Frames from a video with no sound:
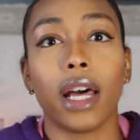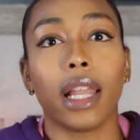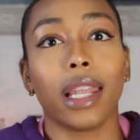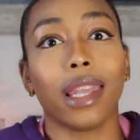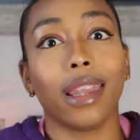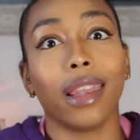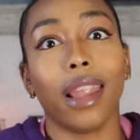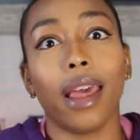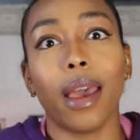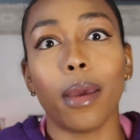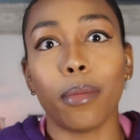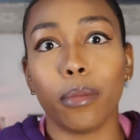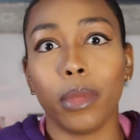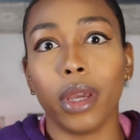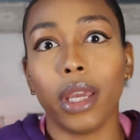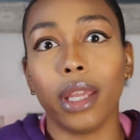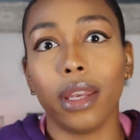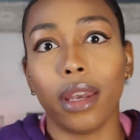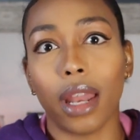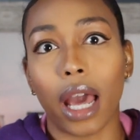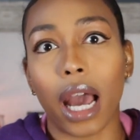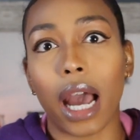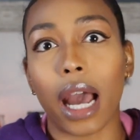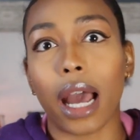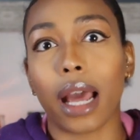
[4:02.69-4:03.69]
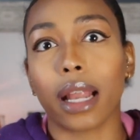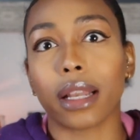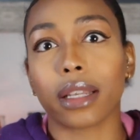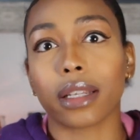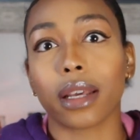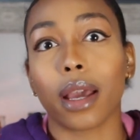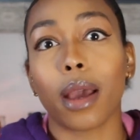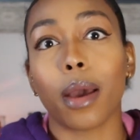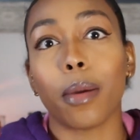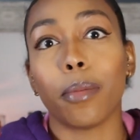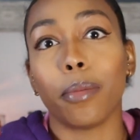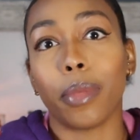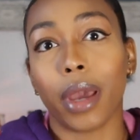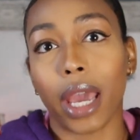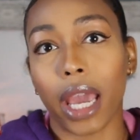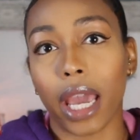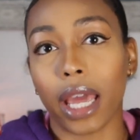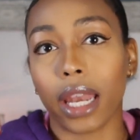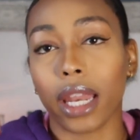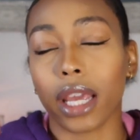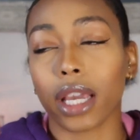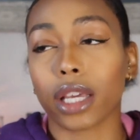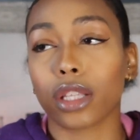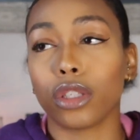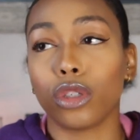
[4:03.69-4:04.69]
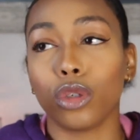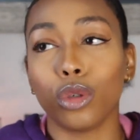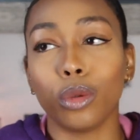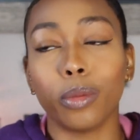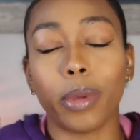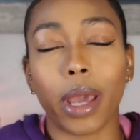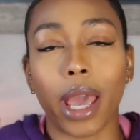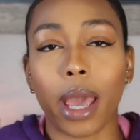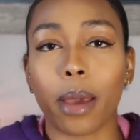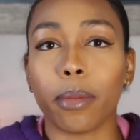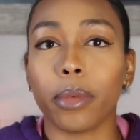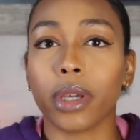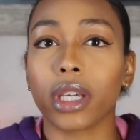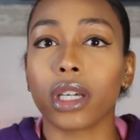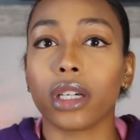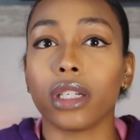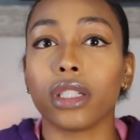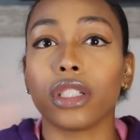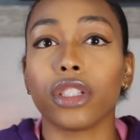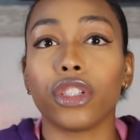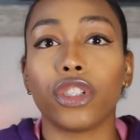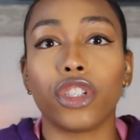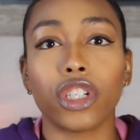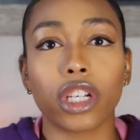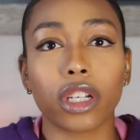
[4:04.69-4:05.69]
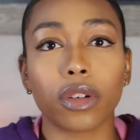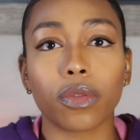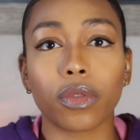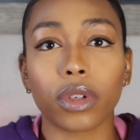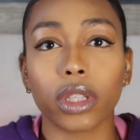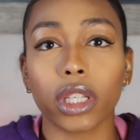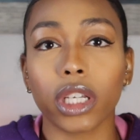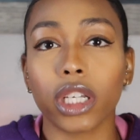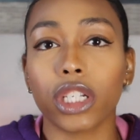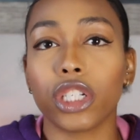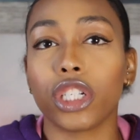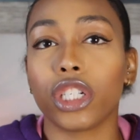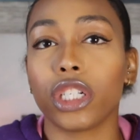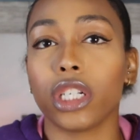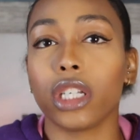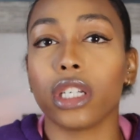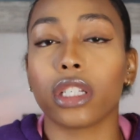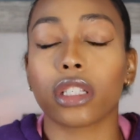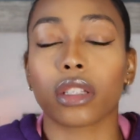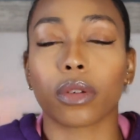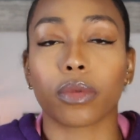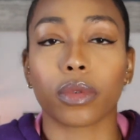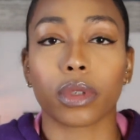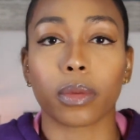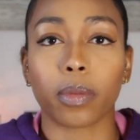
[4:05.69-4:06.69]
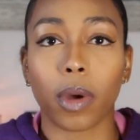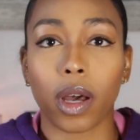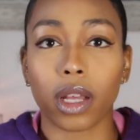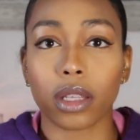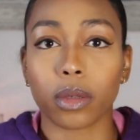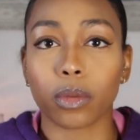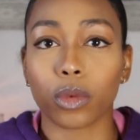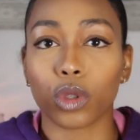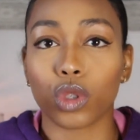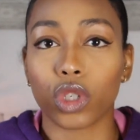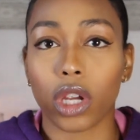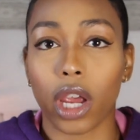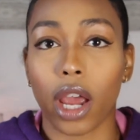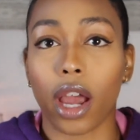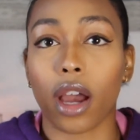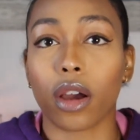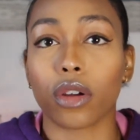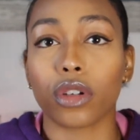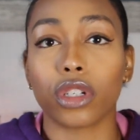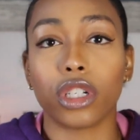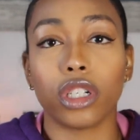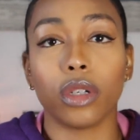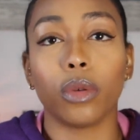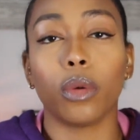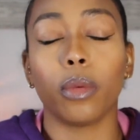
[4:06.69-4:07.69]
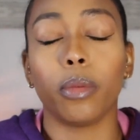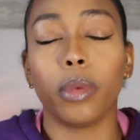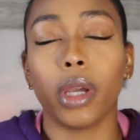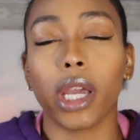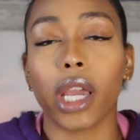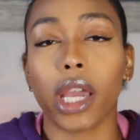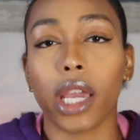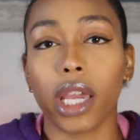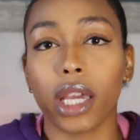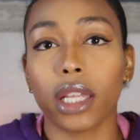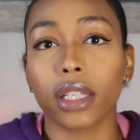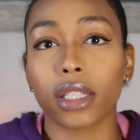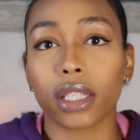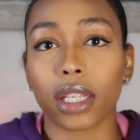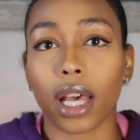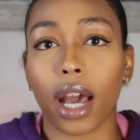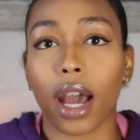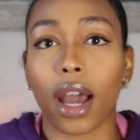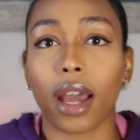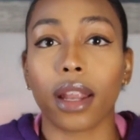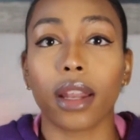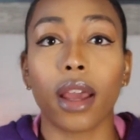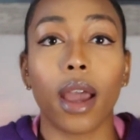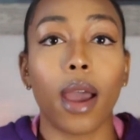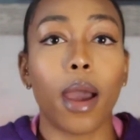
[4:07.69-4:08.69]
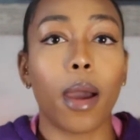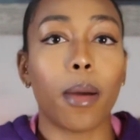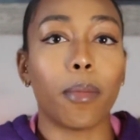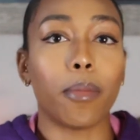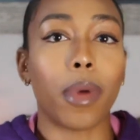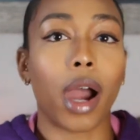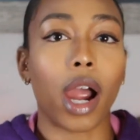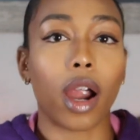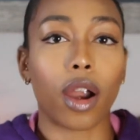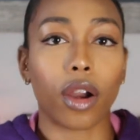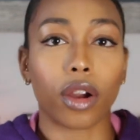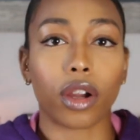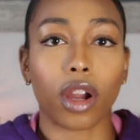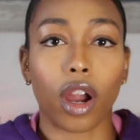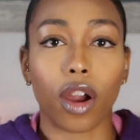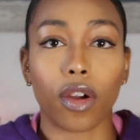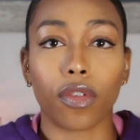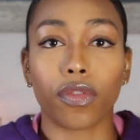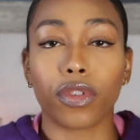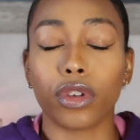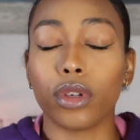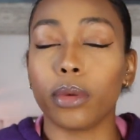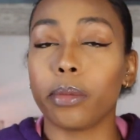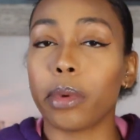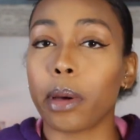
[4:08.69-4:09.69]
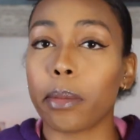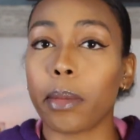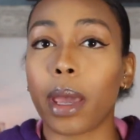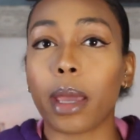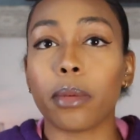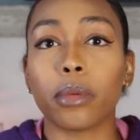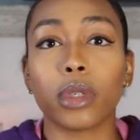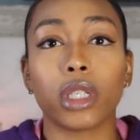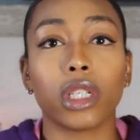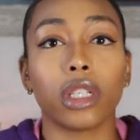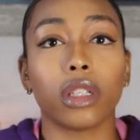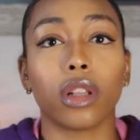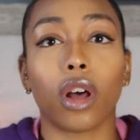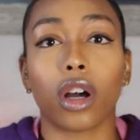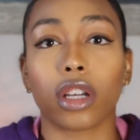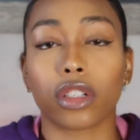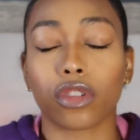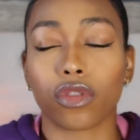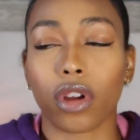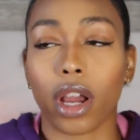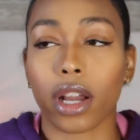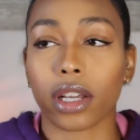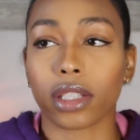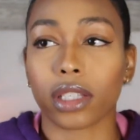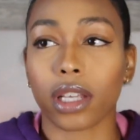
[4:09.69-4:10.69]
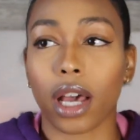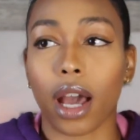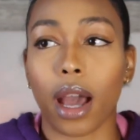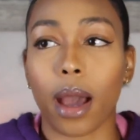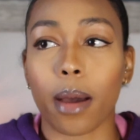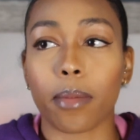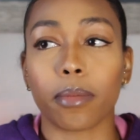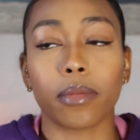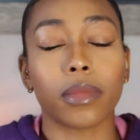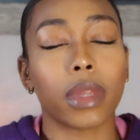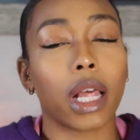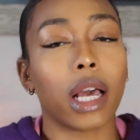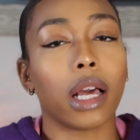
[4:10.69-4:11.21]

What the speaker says: Let me not panic too bad because generally she is a responsible child. She will be inside by her curfew, but maybe she lost track of time.